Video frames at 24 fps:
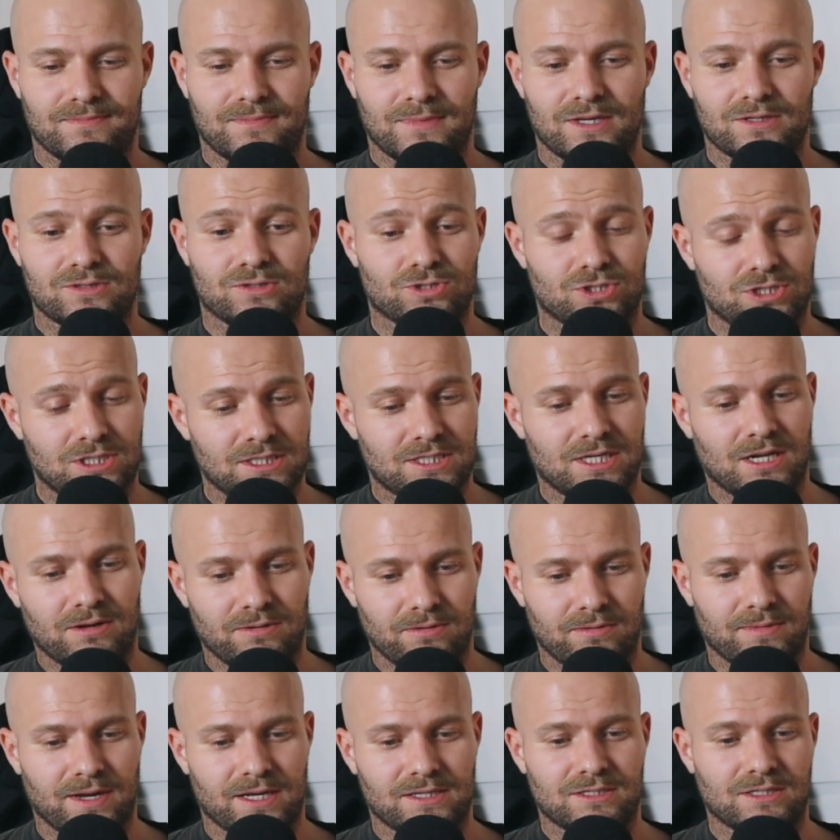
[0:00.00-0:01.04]
so she sent him
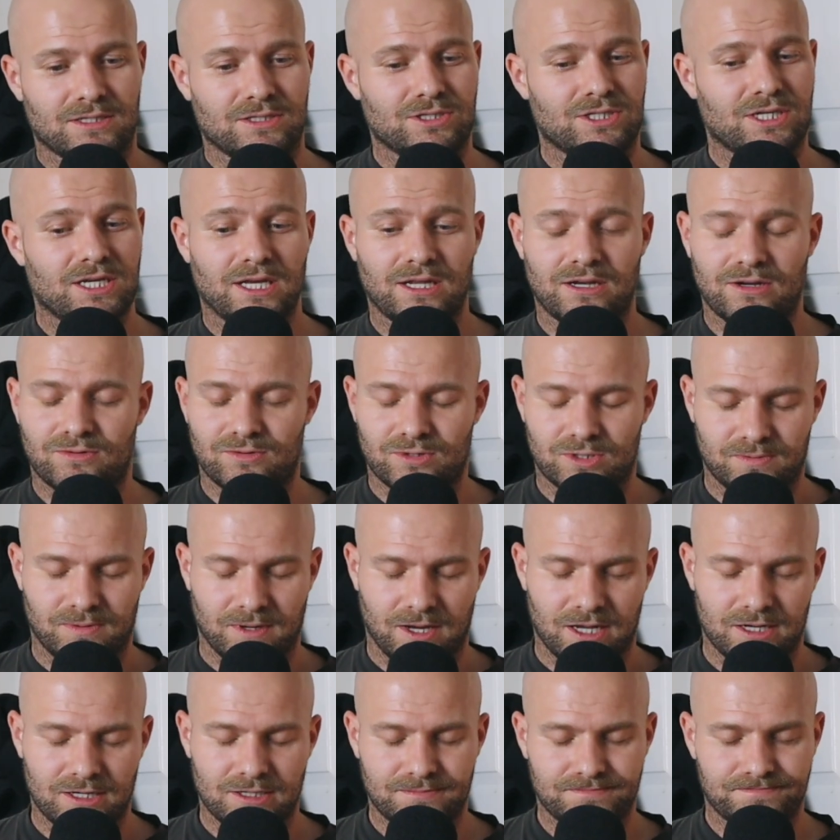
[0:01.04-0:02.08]
a message. He didn't
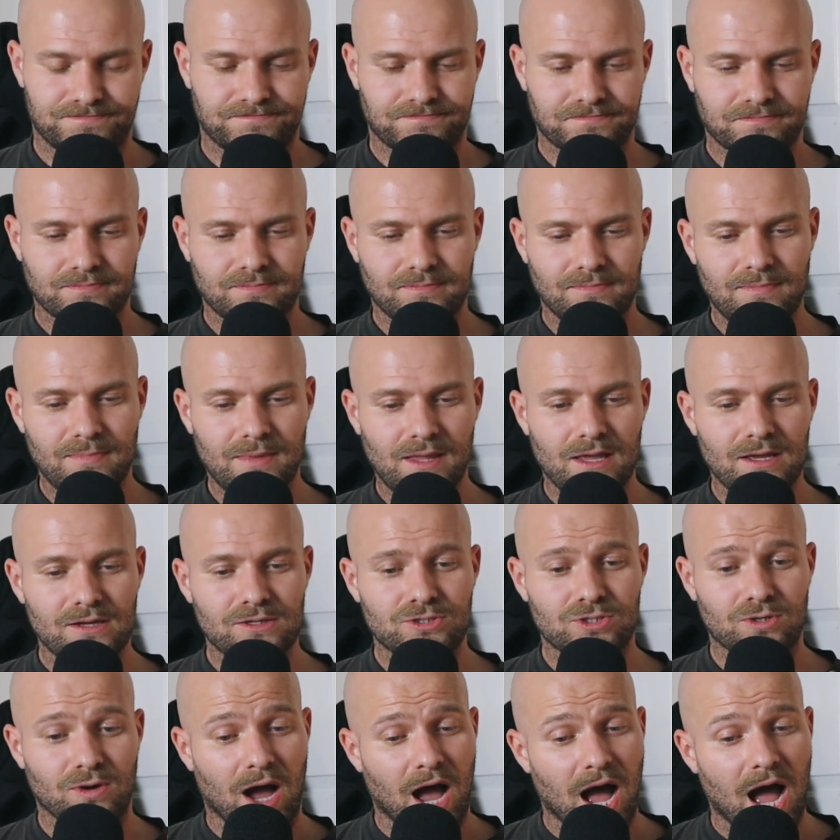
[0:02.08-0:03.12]
respond.
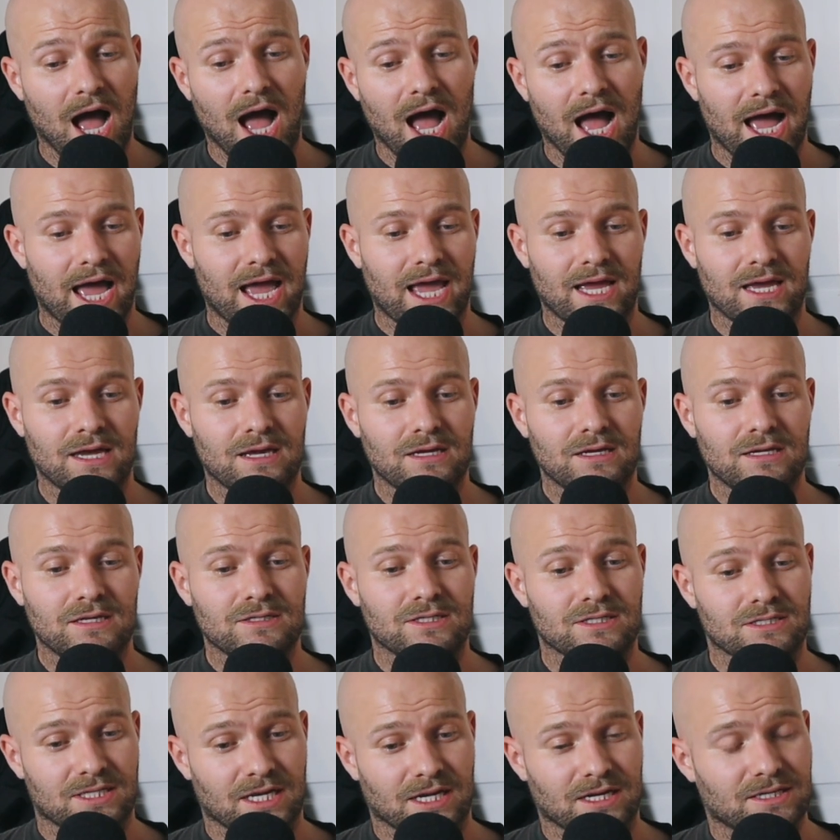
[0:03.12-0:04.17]
So I
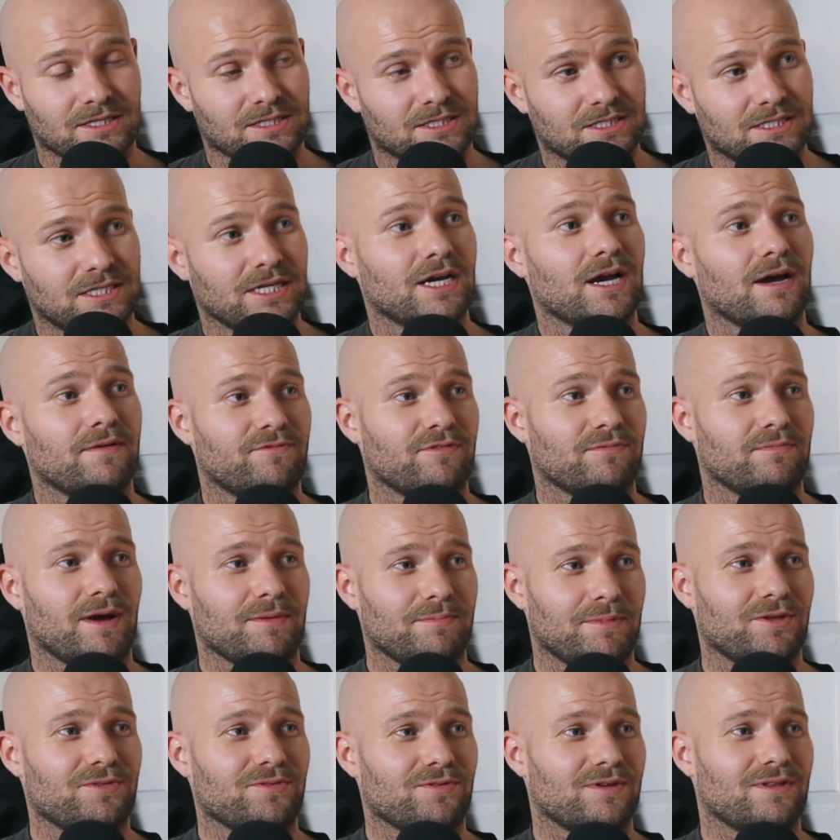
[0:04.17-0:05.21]
decided to stick up for my
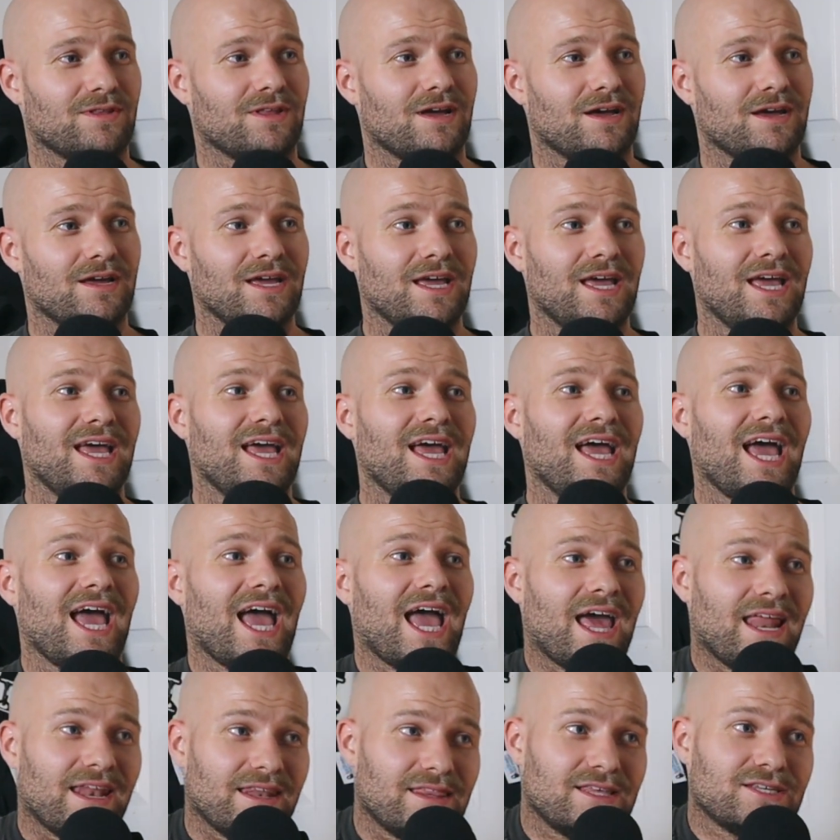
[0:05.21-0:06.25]
mother-in-law.
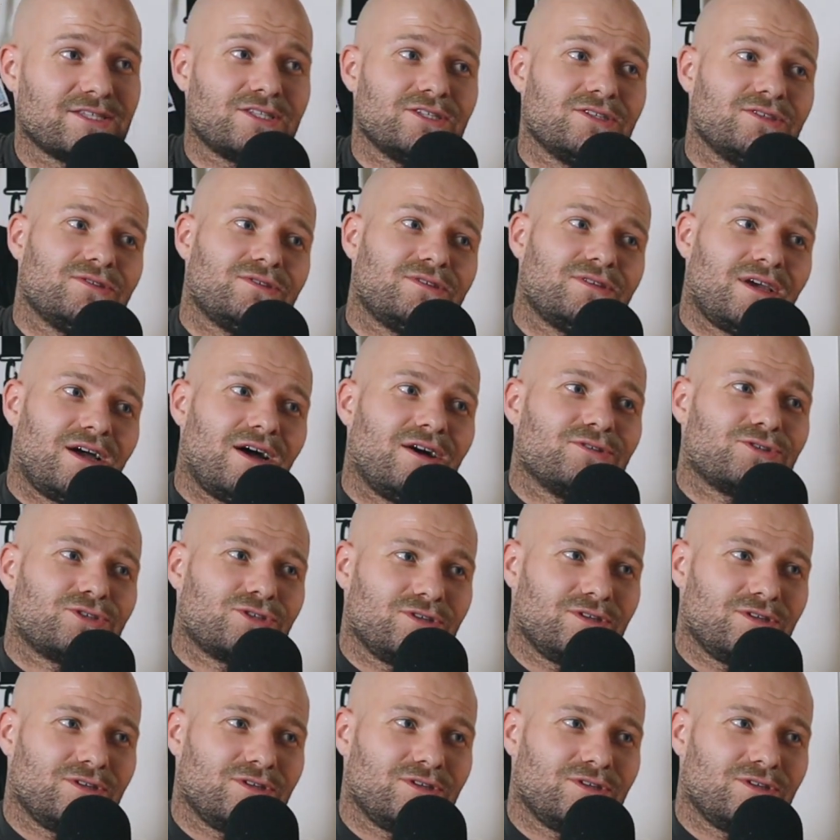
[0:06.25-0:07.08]
And this is, I'll show